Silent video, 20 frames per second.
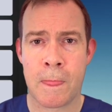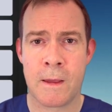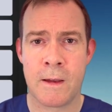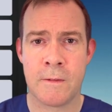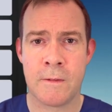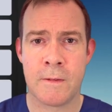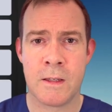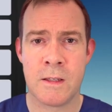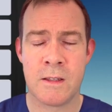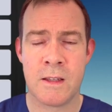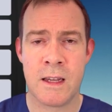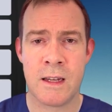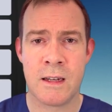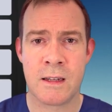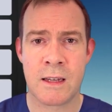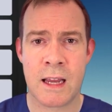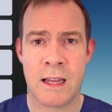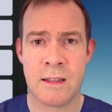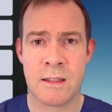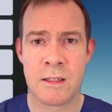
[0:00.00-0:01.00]
If the
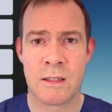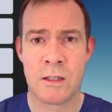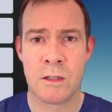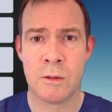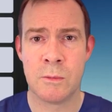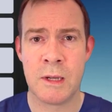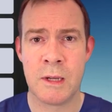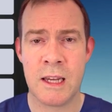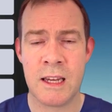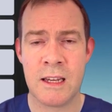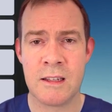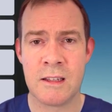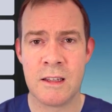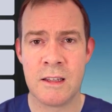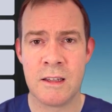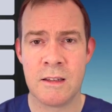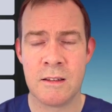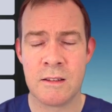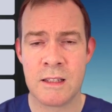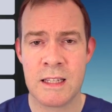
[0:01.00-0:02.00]
XEN can still be
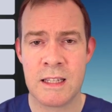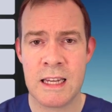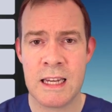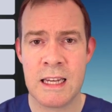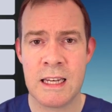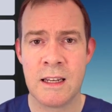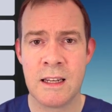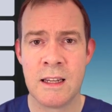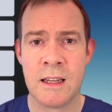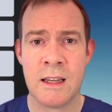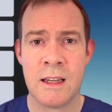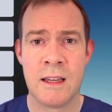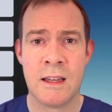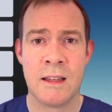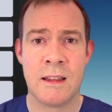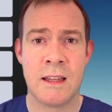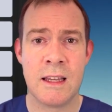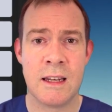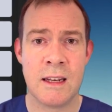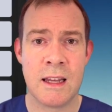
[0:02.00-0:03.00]
easily seen,
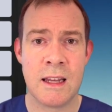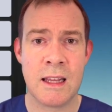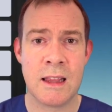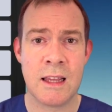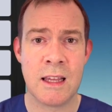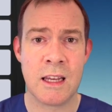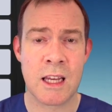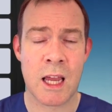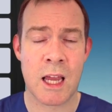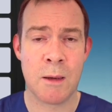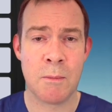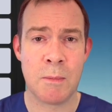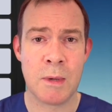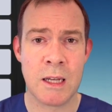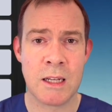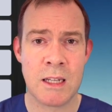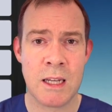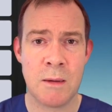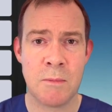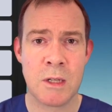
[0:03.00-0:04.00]
then needling can be
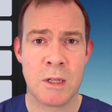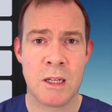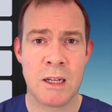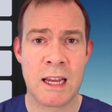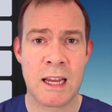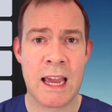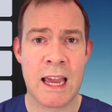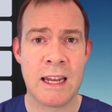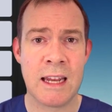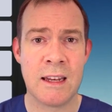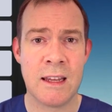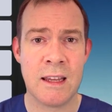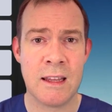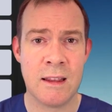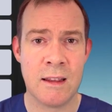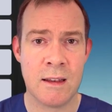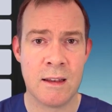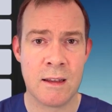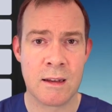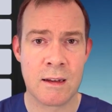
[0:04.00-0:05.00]
attempted again
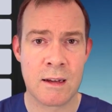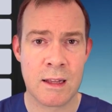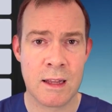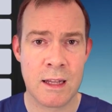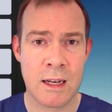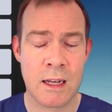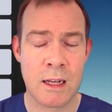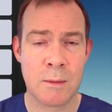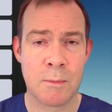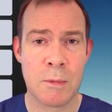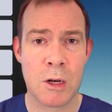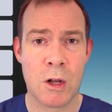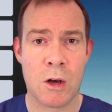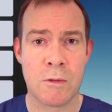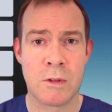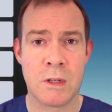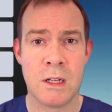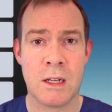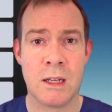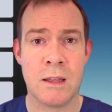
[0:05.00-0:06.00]
in clinic, but
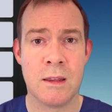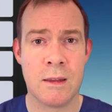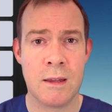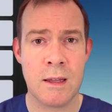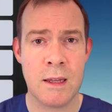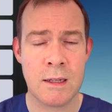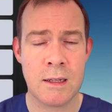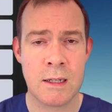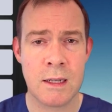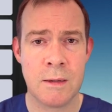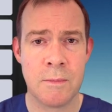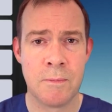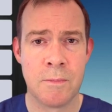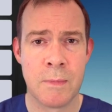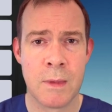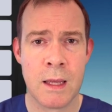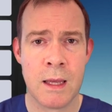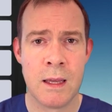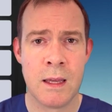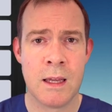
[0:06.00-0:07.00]
often in theatre.
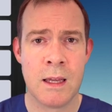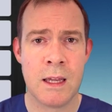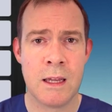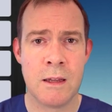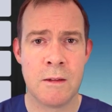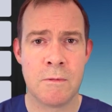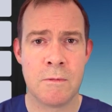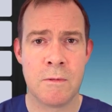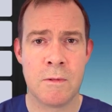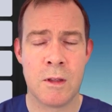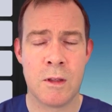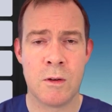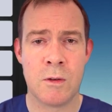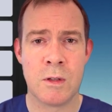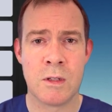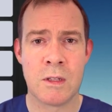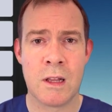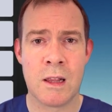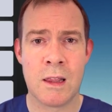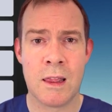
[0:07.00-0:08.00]
If there
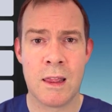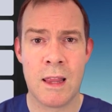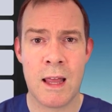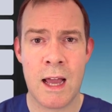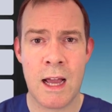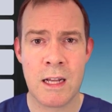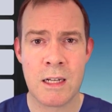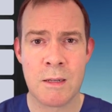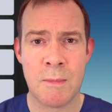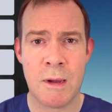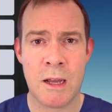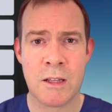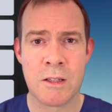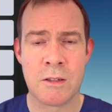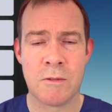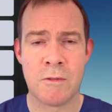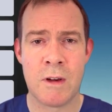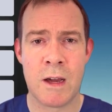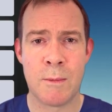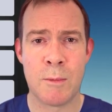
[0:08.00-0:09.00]
is large amounts
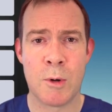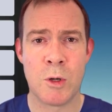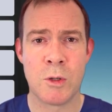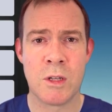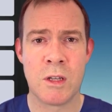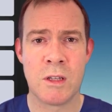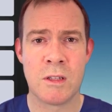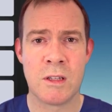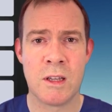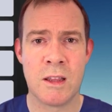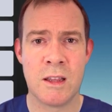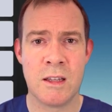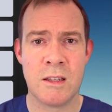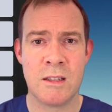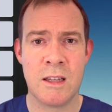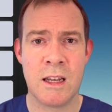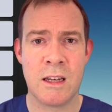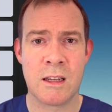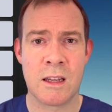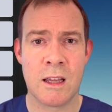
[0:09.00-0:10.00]
of fibrosis and the
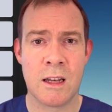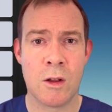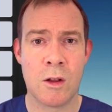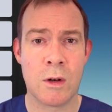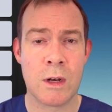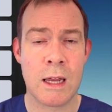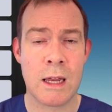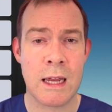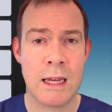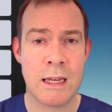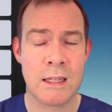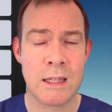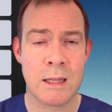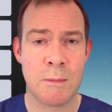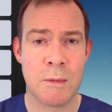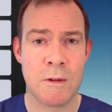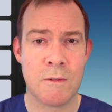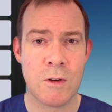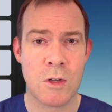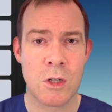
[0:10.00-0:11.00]
XEN cannot easily
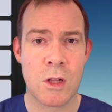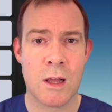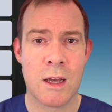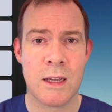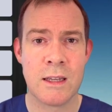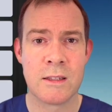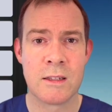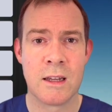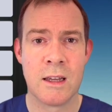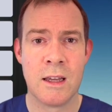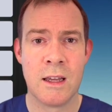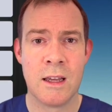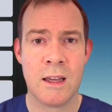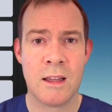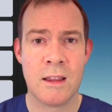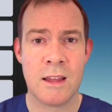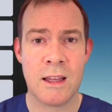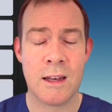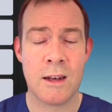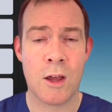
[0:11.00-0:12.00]
be visualized,
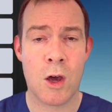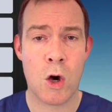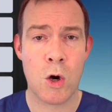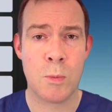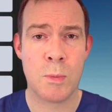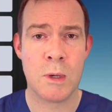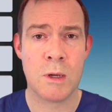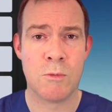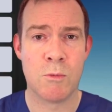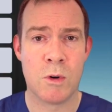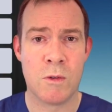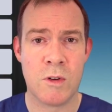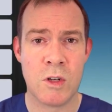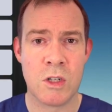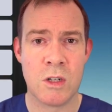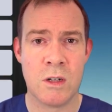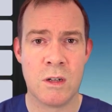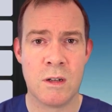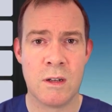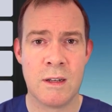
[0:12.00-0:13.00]
then open
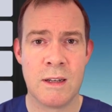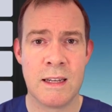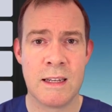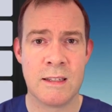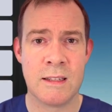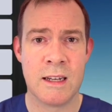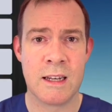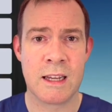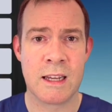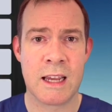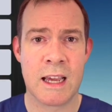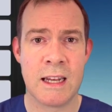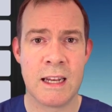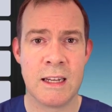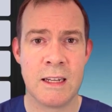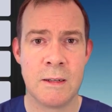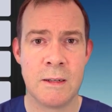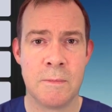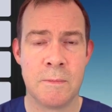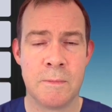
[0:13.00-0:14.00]
revision is
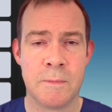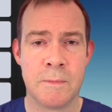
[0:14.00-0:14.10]
indicated.